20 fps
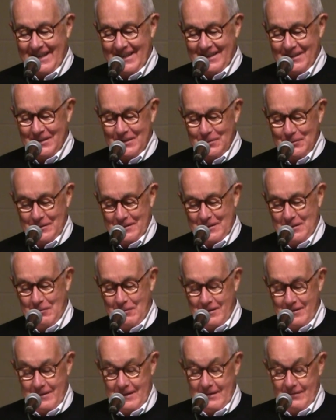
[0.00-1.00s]
could do is go
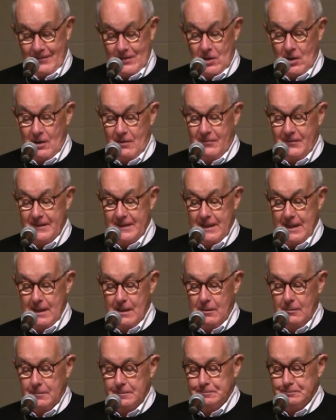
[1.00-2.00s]
out and have coffee
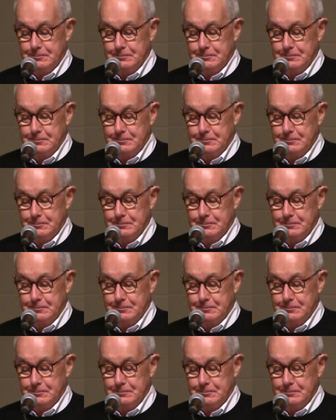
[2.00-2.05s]
now.